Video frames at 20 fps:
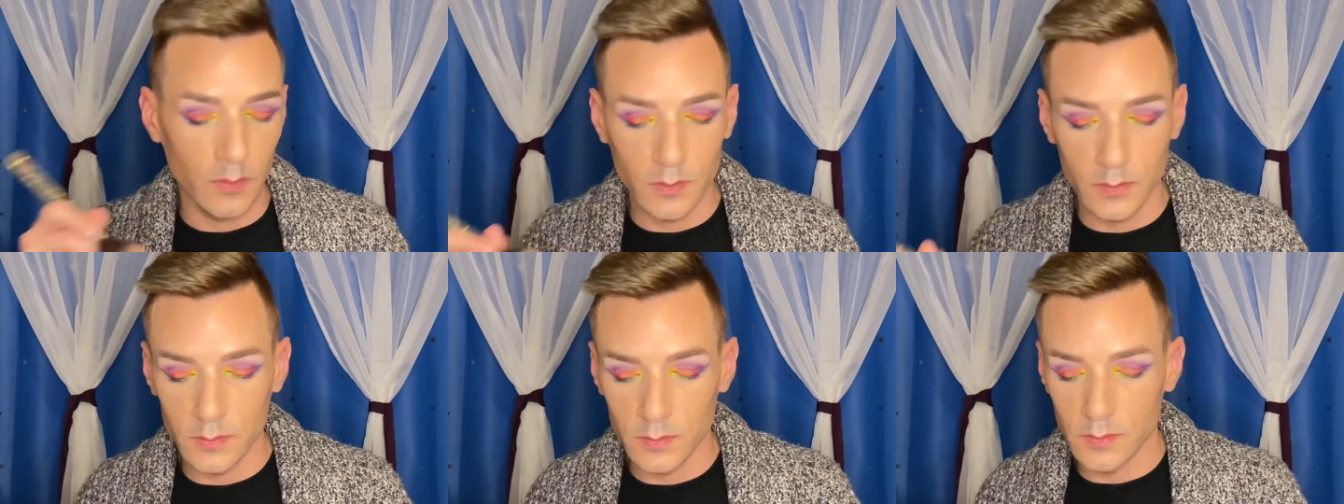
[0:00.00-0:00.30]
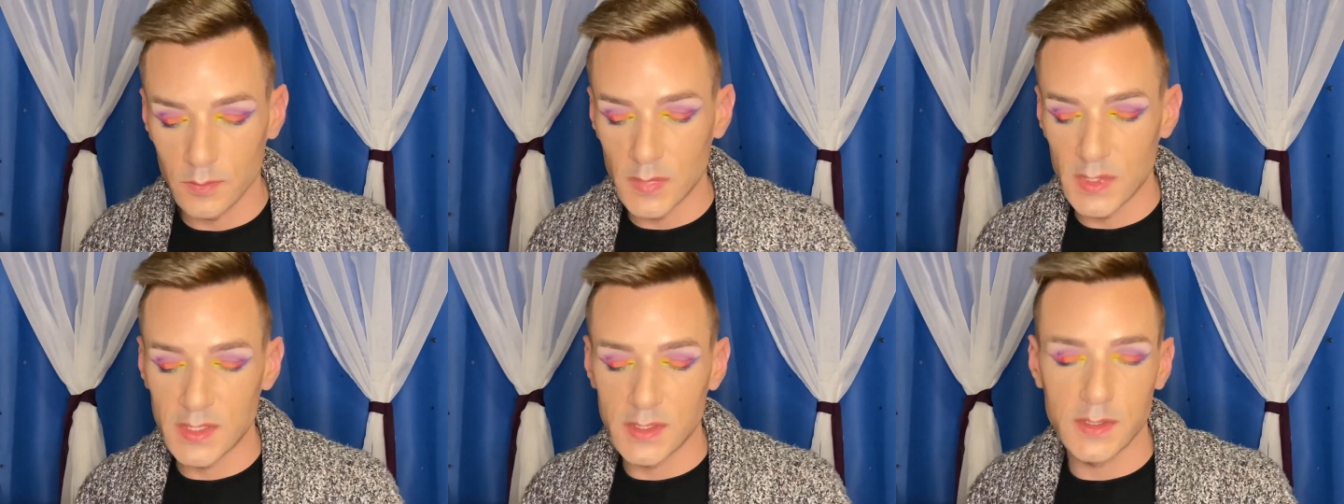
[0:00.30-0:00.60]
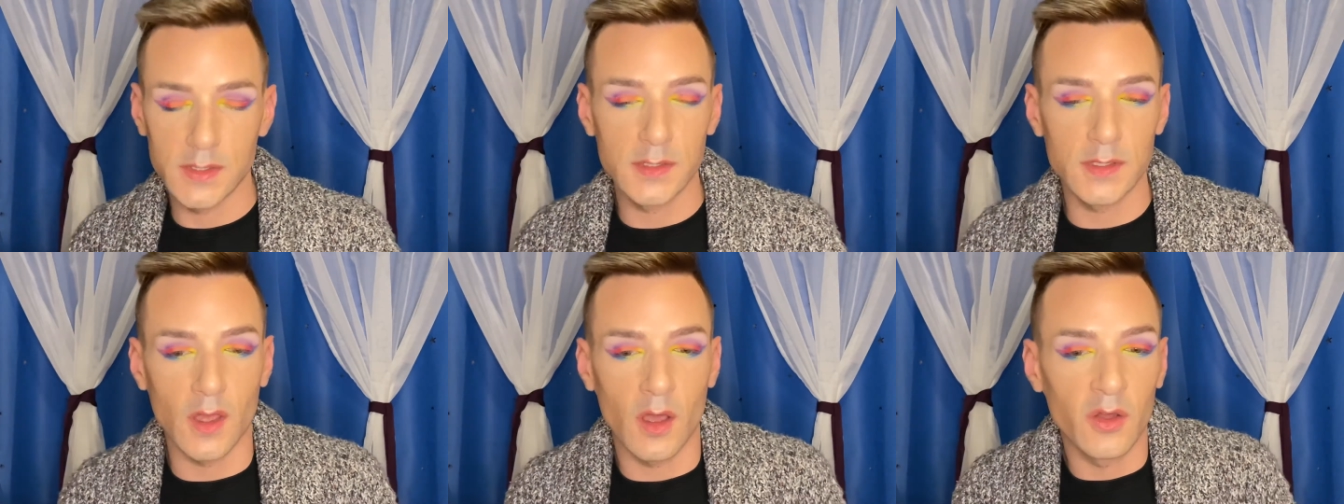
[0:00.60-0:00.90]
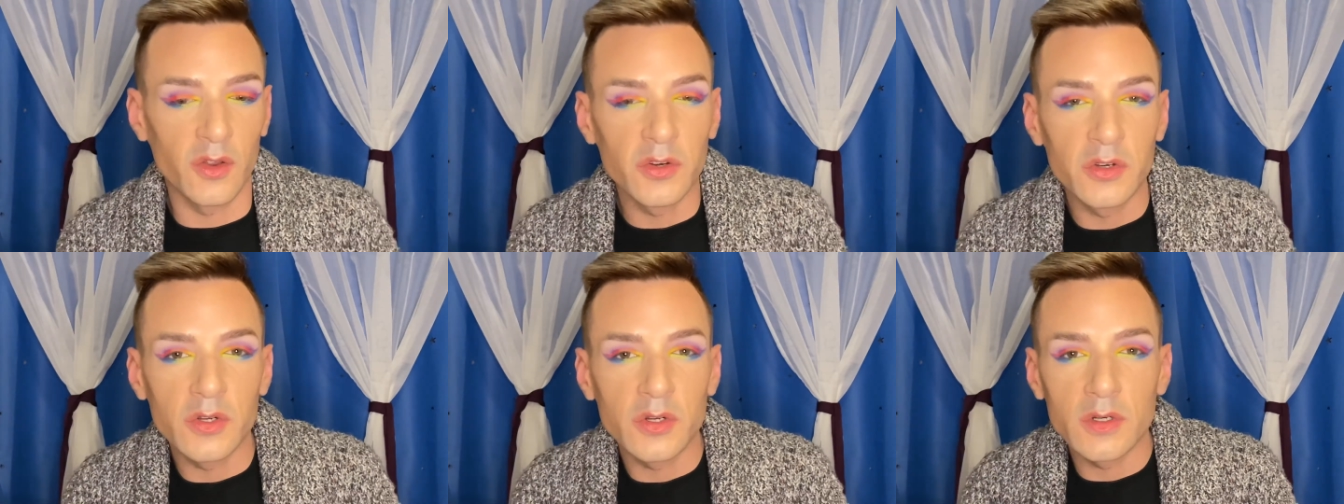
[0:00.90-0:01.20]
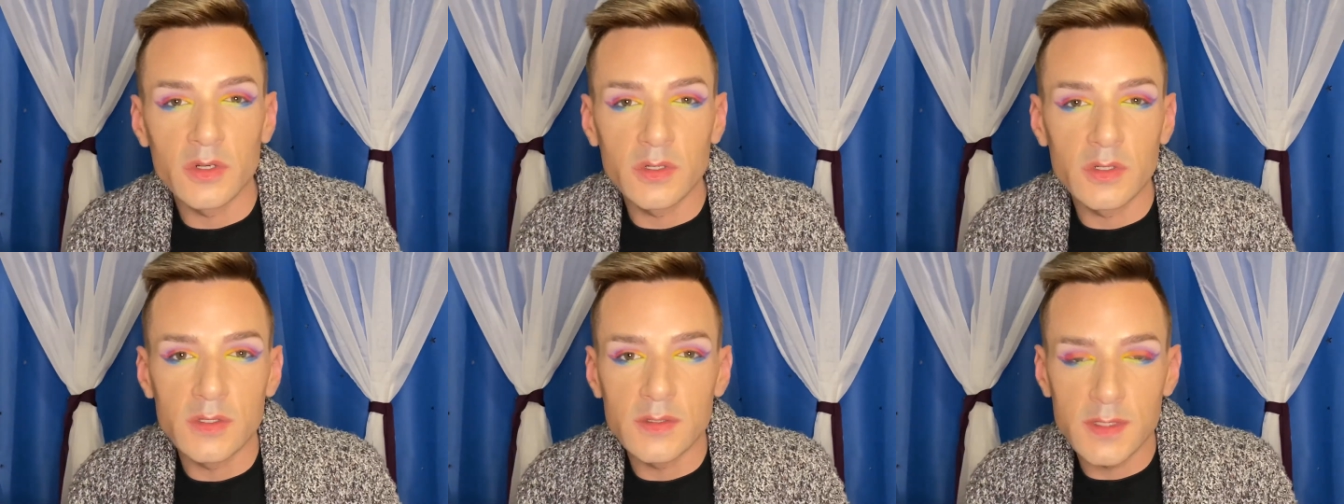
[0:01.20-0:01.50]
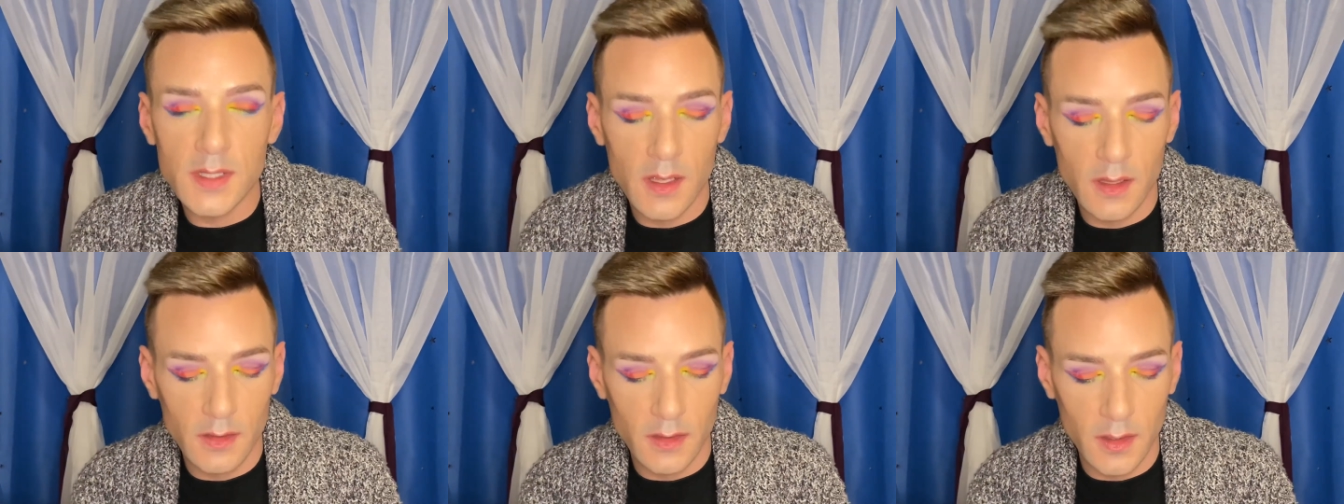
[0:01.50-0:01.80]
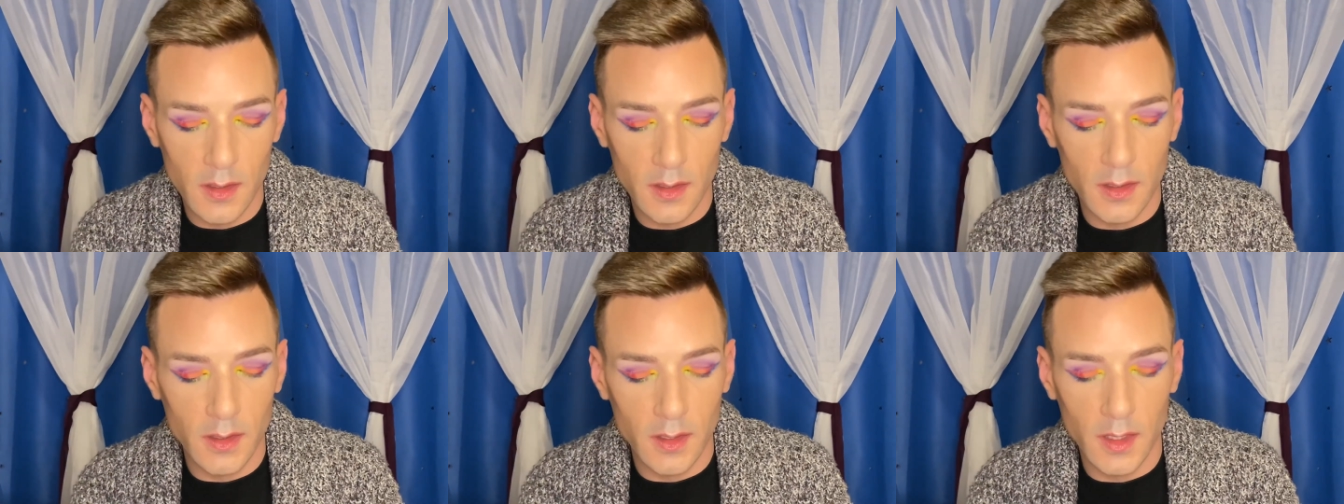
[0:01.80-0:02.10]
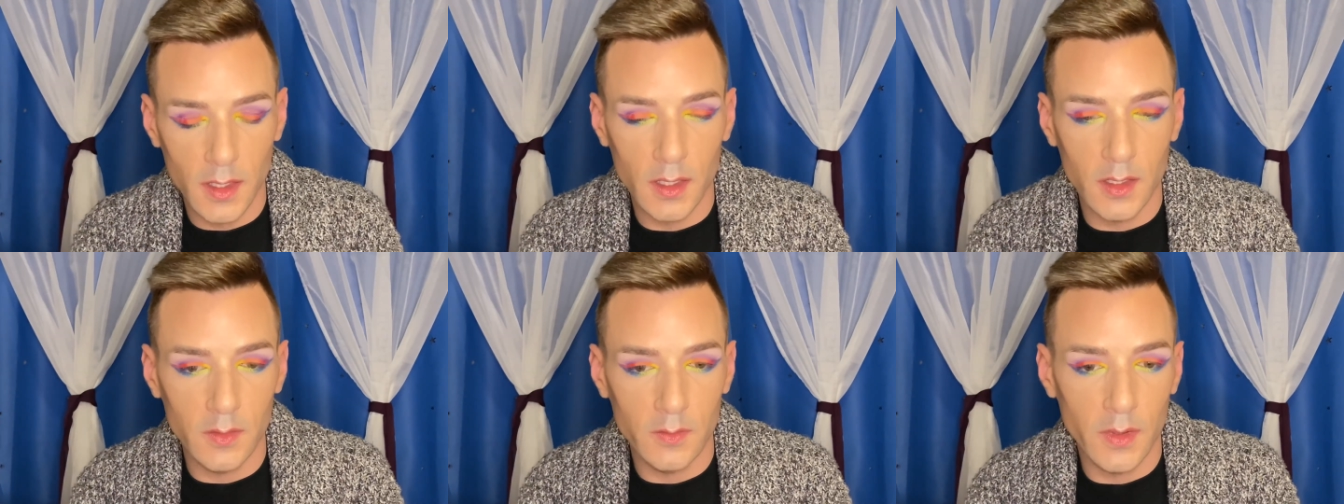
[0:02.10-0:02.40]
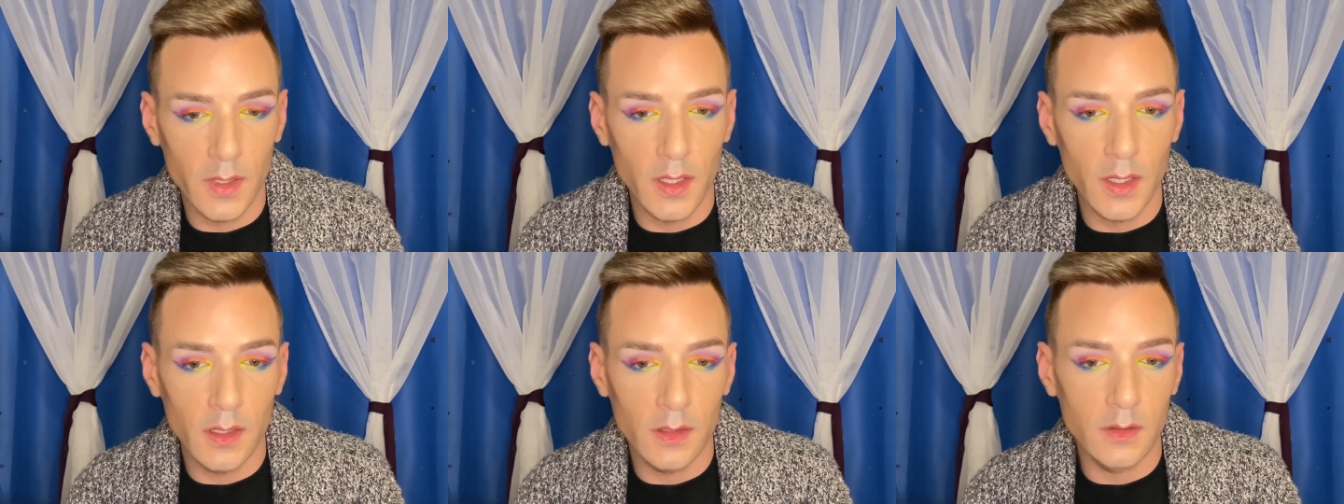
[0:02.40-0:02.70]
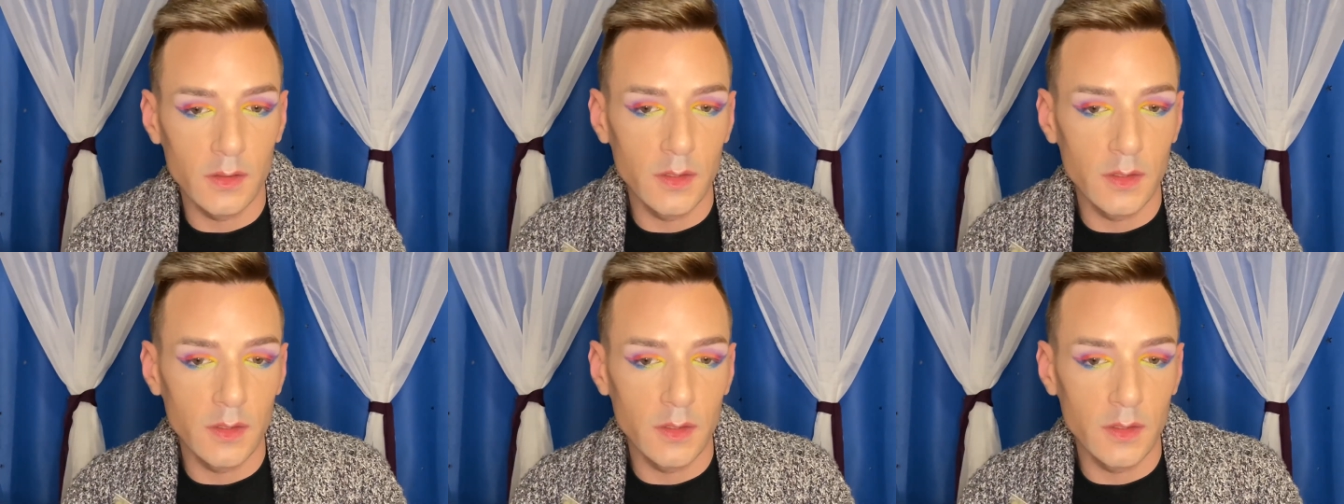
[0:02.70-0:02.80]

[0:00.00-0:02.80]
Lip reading: Miss Saunders, I think. Anyway, I don't know.